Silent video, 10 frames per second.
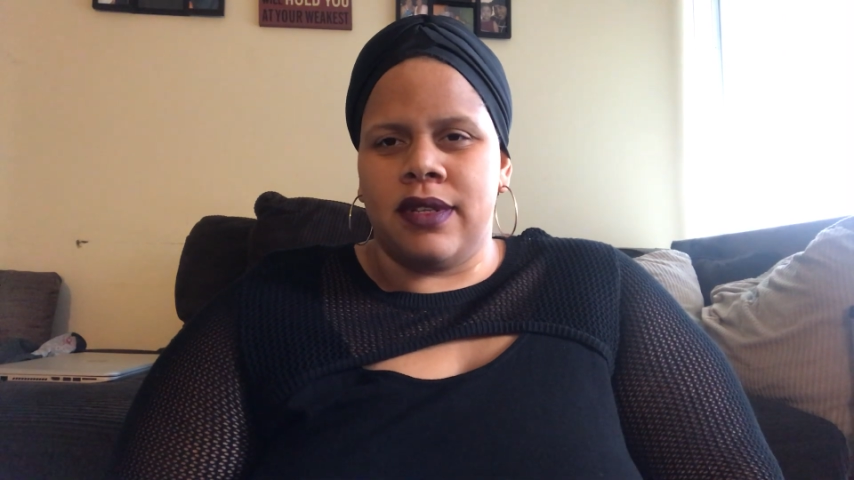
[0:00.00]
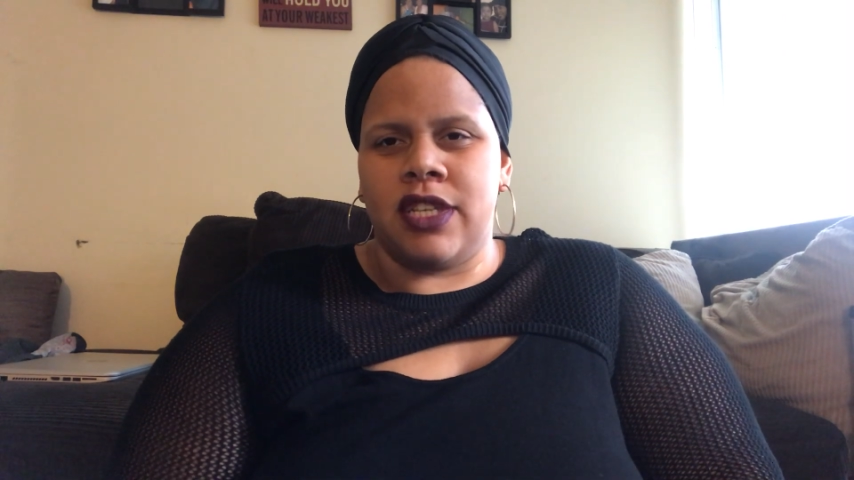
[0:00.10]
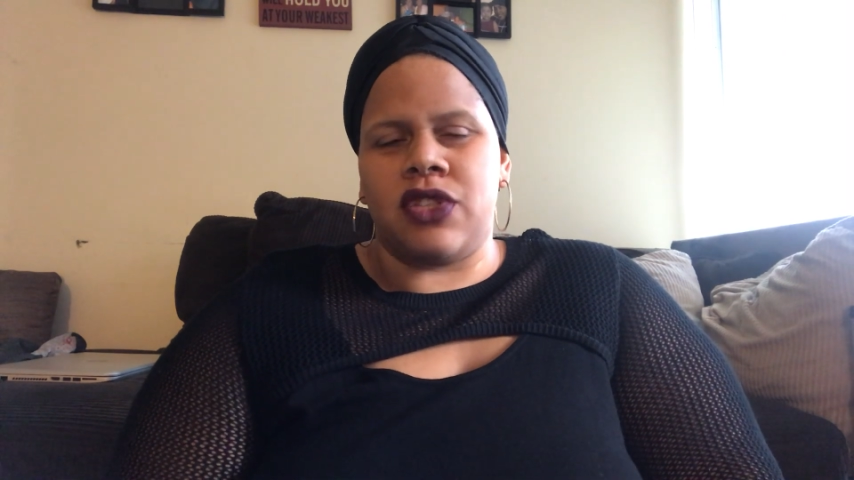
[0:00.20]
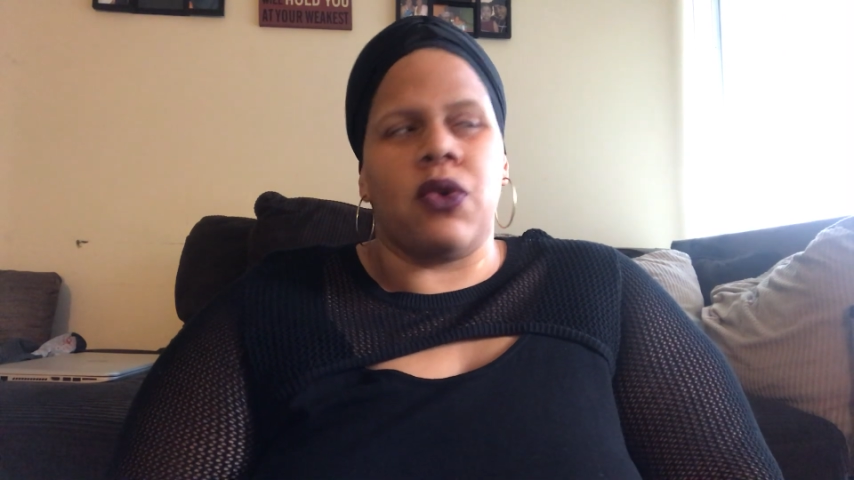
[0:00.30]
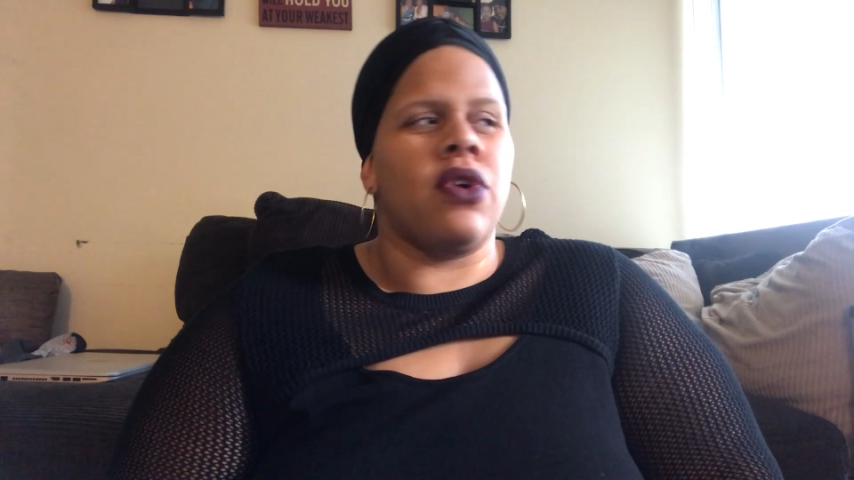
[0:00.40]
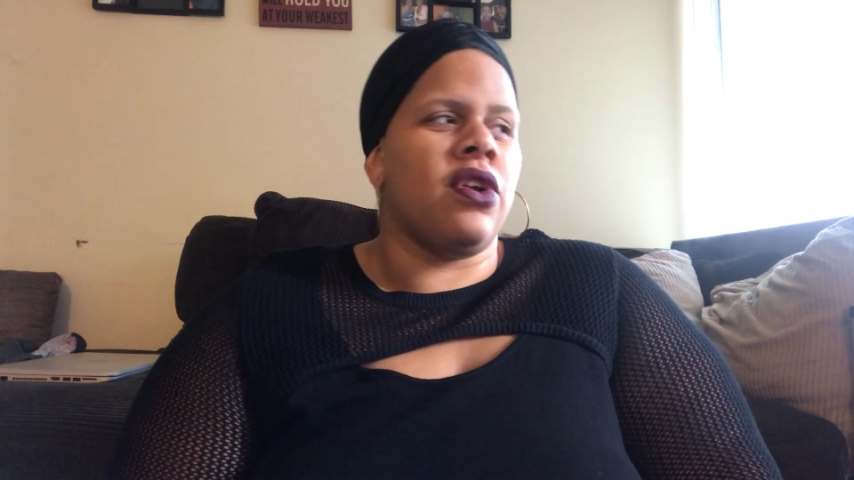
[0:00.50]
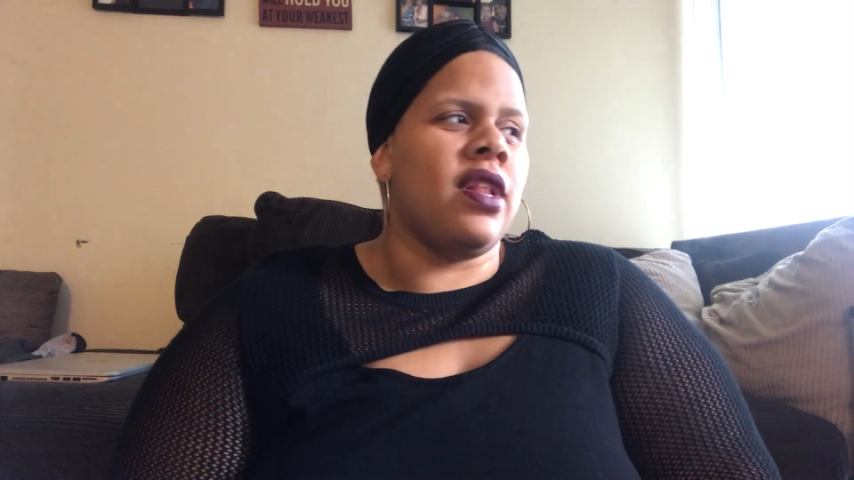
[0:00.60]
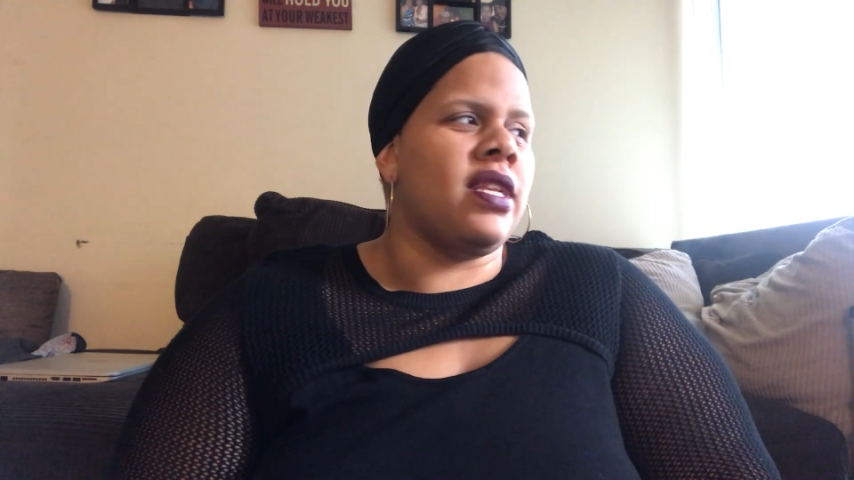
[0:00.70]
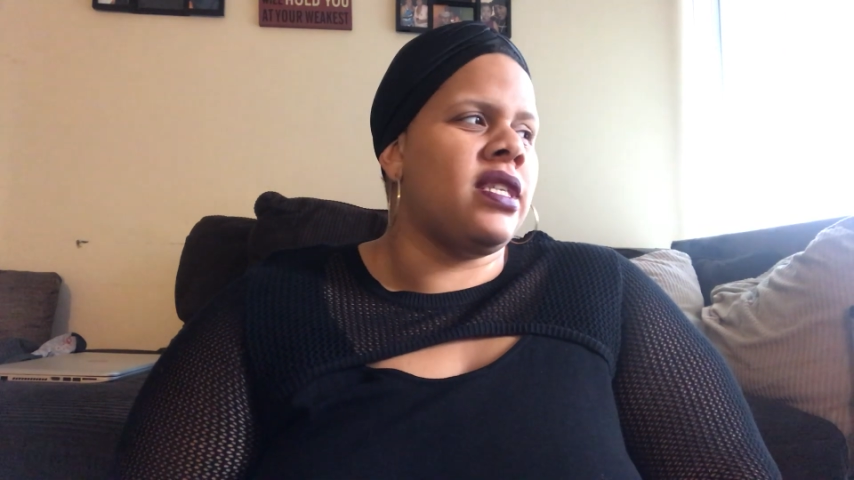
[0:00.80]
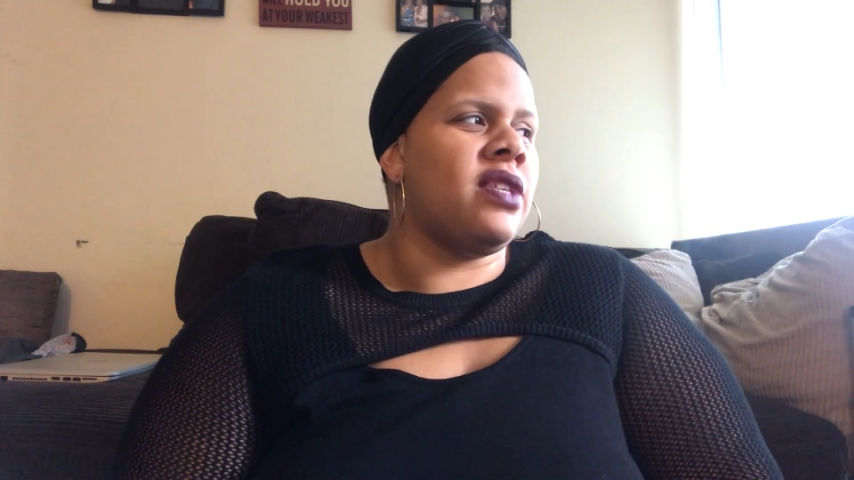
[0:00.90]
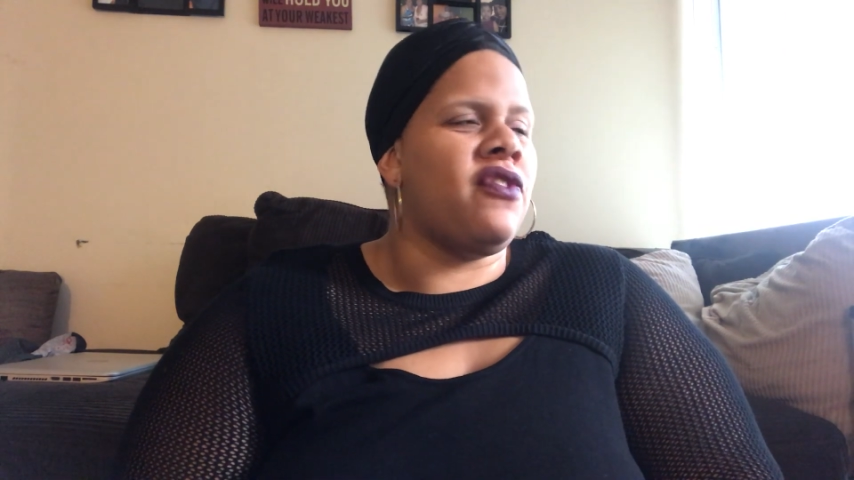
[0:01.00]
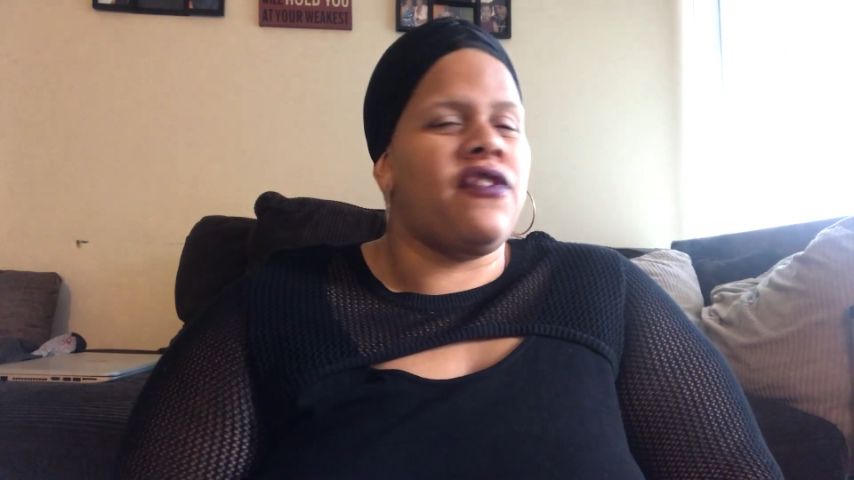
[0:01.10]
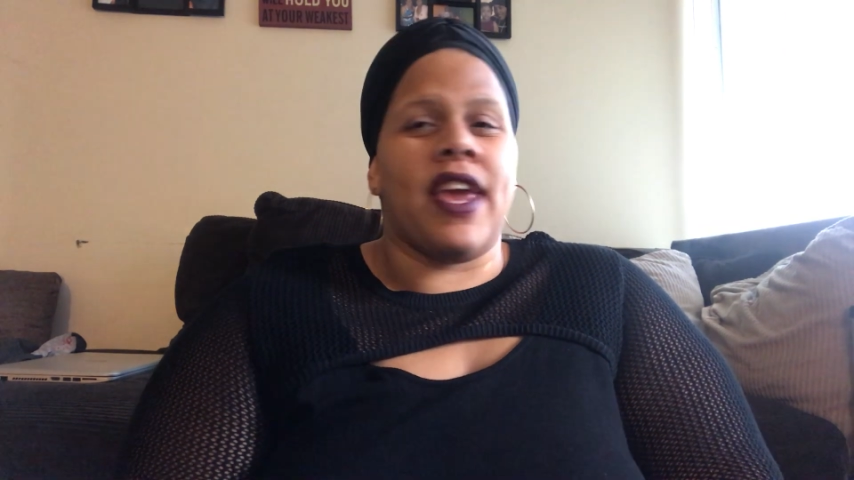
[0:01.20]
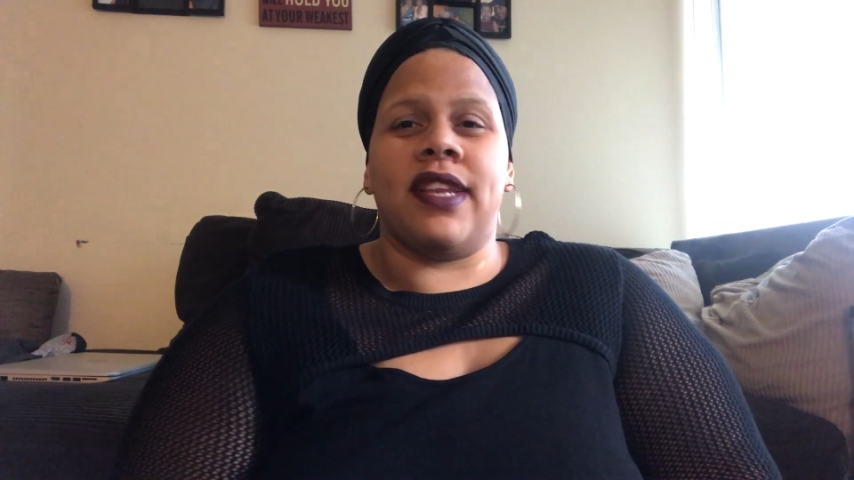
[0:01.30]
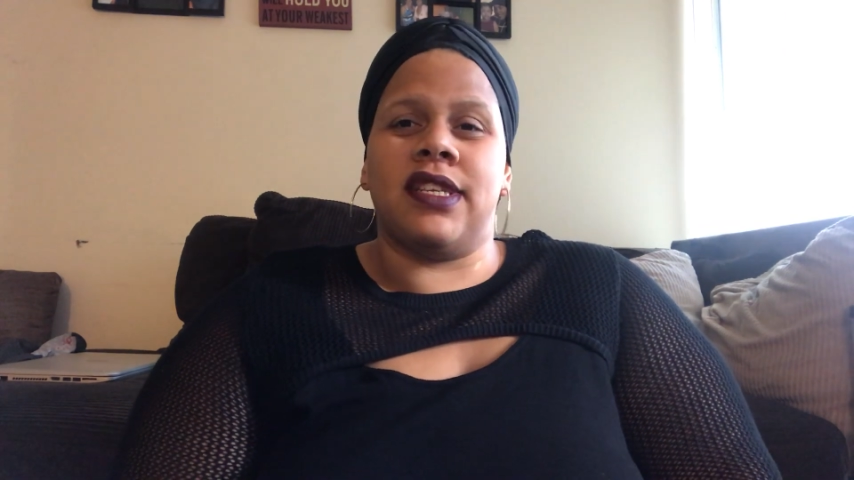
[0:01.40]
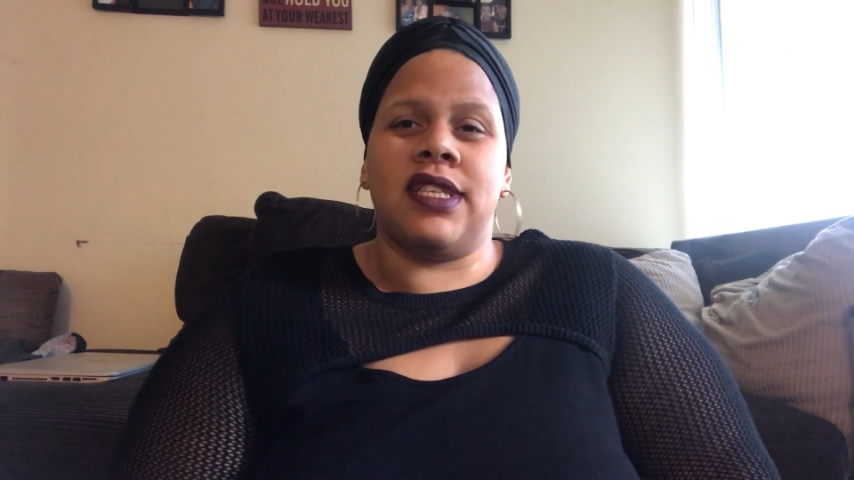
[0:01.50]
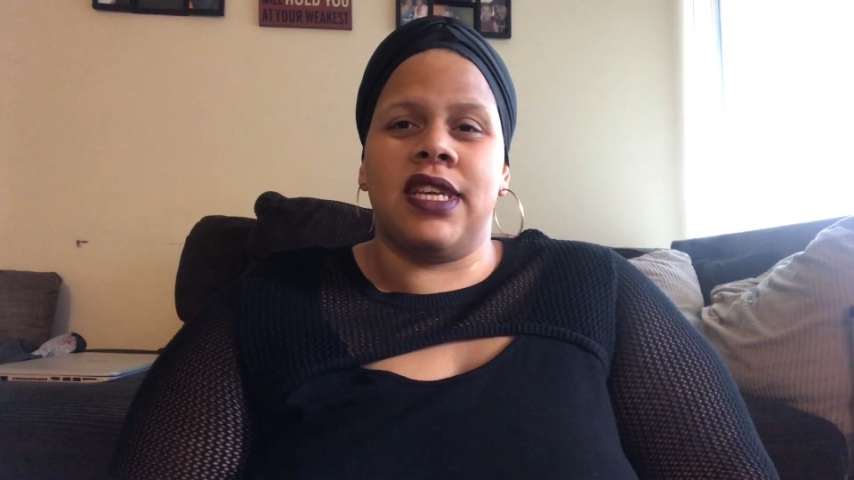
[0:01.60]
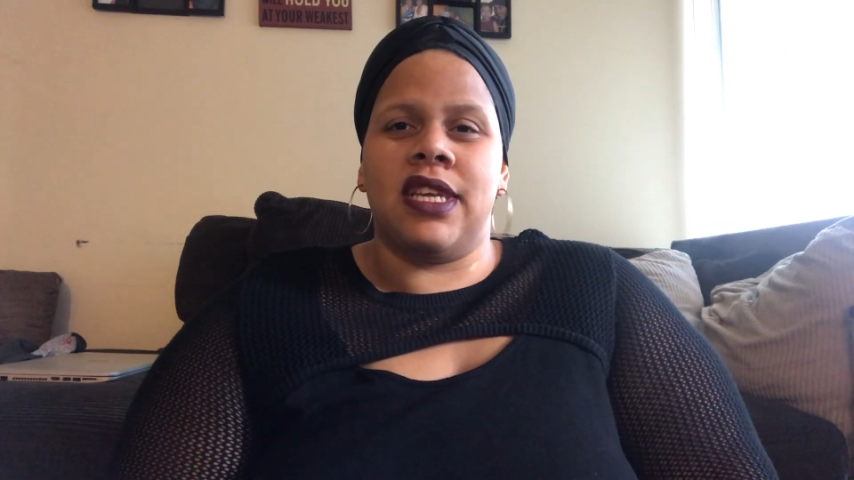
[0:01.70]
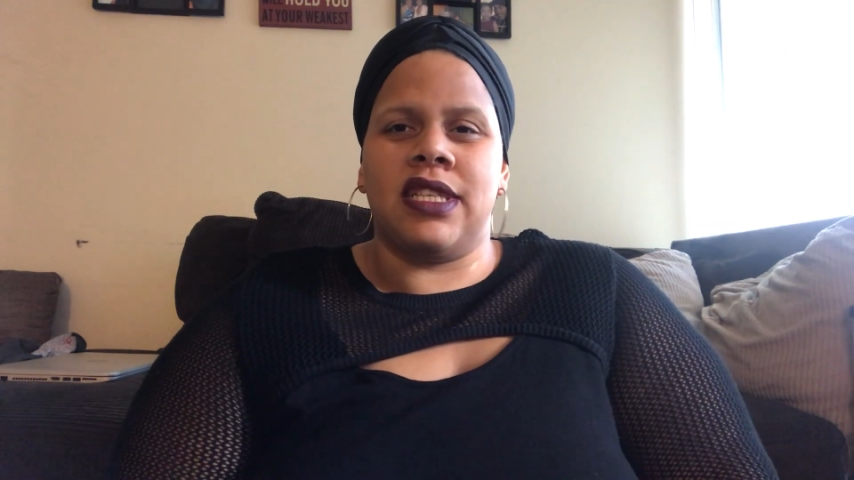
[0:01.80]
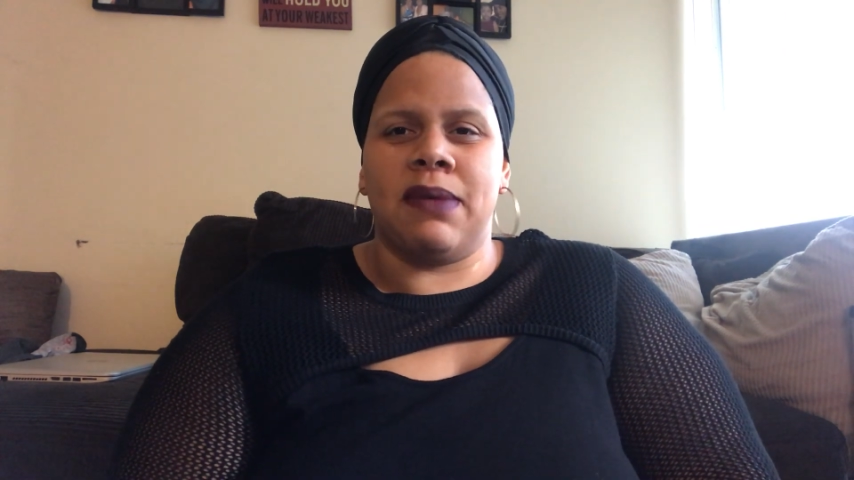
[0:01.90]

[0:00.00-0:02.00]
disorder, that this is a fake disease,